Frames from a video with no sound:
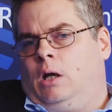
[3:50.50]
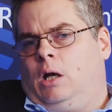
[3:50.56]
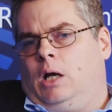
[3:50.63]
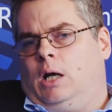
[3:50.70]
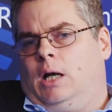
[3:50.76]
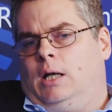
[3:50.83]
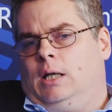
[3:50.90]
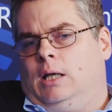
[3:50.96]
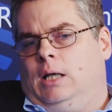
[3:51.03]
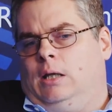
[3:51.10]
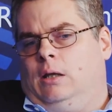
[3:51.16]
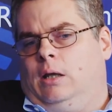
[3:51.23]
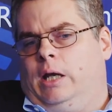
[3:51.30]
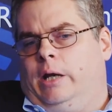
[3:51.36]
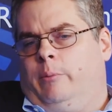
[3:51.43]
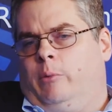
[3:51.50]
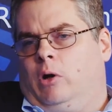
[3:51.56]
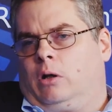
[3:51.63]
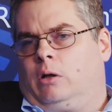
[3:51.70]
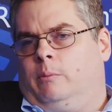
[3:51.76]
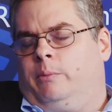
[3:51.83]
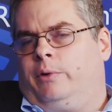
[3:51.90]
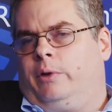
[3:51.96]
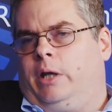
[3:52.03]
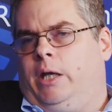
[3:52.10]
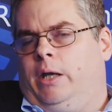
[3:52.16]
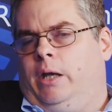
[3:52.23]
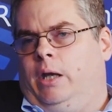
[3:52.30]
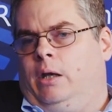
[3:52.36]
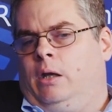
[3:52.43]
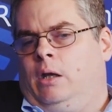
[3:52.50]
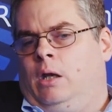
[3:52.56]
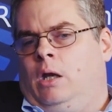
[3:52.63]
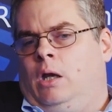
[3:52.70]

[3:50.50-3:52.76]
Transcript: uh, in them are completed,